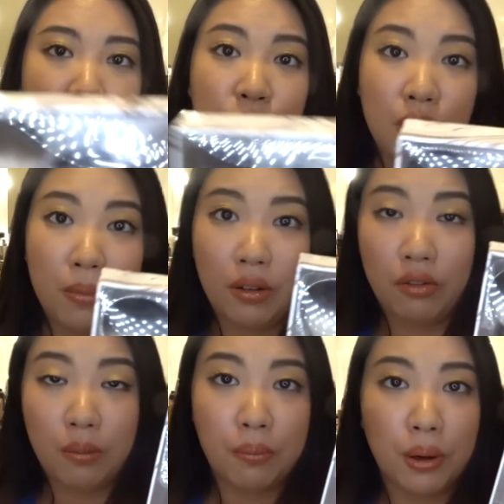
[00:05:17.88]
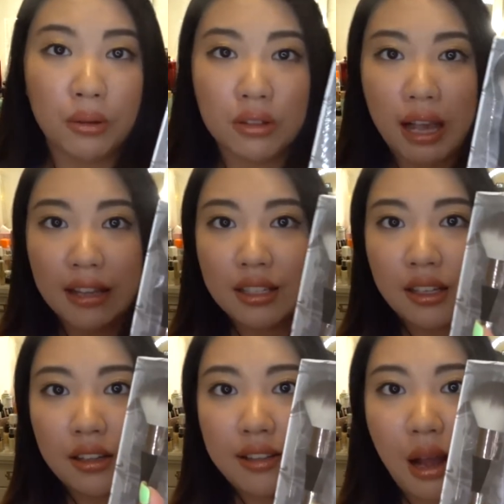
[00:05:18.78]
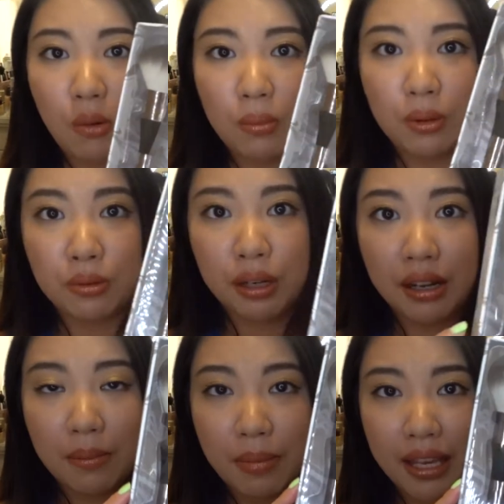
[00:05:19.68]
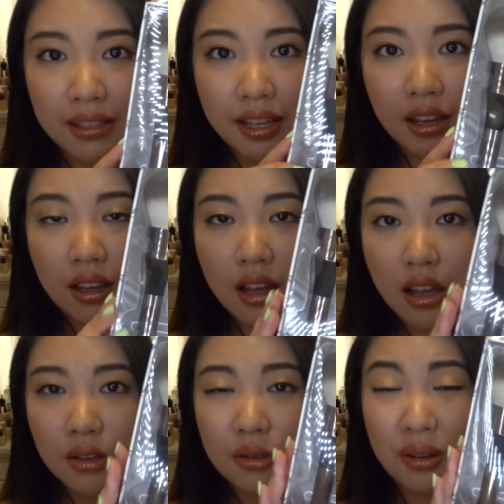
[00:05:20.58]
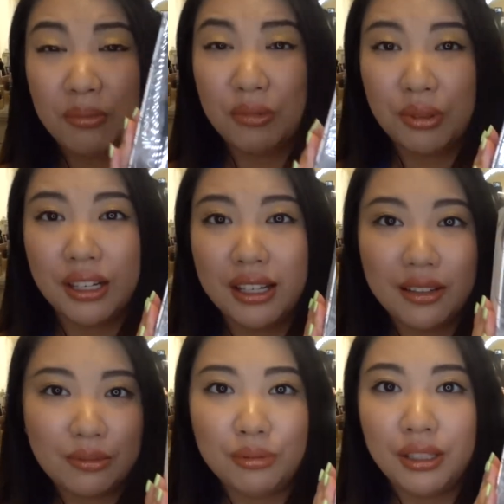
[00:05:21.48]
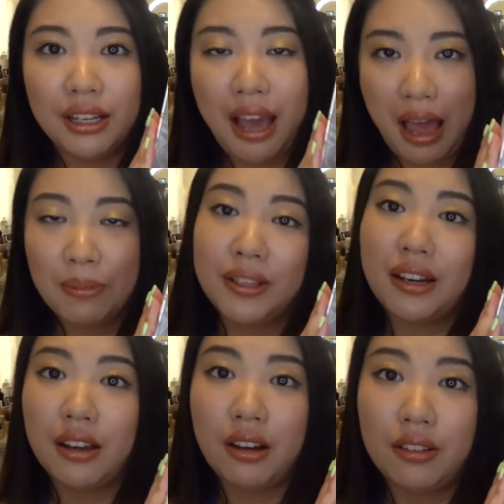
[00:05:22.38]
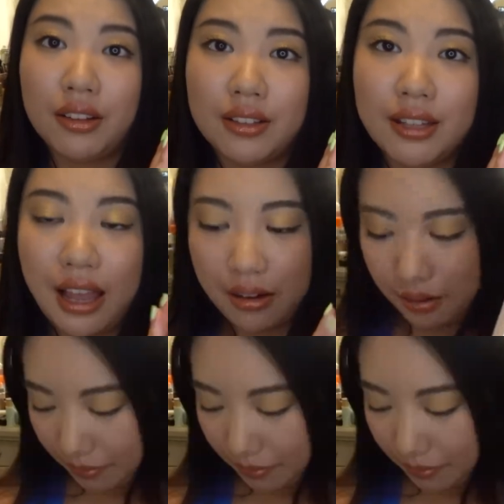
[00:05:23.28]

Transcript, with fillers: suitable for both i think that will be really amazing so i'm really really happy that i got this set